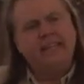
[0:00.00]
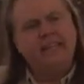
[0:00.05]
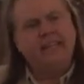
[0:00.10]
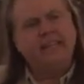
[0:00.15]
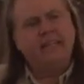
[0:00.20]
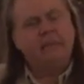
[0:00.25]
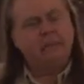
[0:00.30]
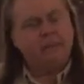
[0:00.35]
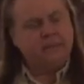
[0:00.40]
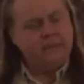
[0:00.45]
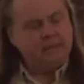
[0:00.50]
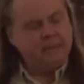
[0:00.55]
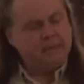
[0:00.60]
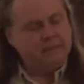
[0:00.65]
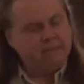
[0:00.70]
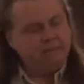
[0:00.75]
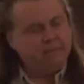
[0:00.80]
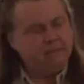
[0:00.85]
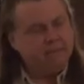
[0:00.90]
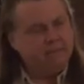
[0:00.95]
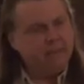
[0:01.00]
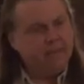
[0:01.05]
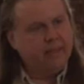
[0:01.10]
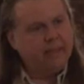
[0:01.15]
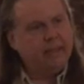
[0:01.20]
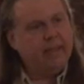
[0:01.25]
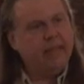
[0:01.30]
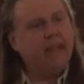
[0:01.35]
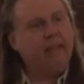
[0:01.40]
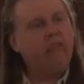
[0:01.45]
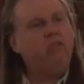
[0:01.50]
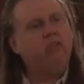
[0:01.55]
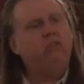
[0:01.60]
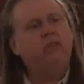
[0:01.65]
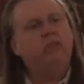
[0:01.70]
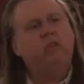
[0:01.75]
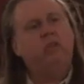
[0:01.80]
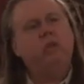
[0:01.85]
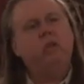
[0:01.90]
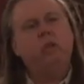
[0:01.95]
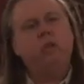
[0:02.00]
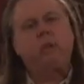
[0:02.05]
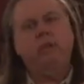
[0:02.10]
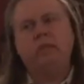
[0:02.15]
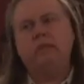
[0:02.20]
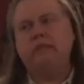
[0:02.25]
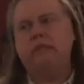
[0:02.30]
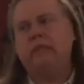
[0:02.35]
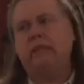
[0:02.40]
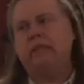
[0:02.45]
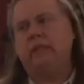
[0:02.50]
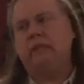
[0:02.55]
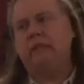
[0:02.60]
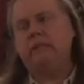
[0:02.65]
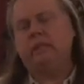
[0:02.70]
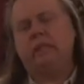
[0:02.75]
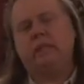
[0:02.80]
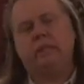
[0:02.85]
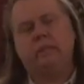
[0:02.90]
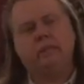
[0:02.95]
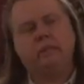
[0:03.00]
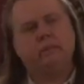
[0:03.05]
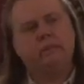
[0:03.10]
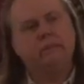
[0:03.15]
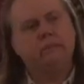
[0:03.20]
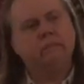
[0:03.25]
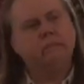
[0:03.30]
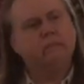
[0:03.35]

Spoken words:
Anyways, the ancient and the new on each of the keychains.